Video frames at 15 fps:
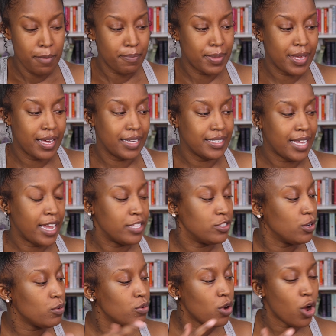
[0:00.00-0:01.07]
because I
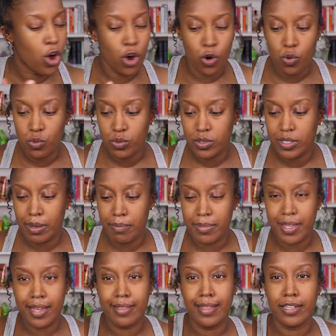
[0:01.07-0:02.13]
don't own
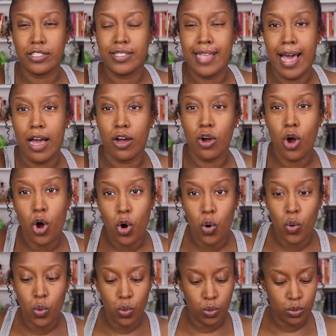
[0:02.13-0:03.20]
something that's that
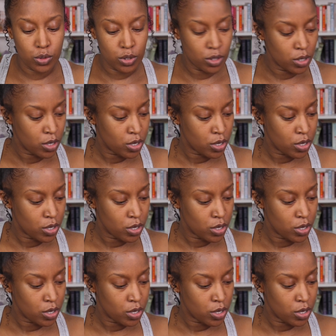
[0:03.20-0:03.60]
cold.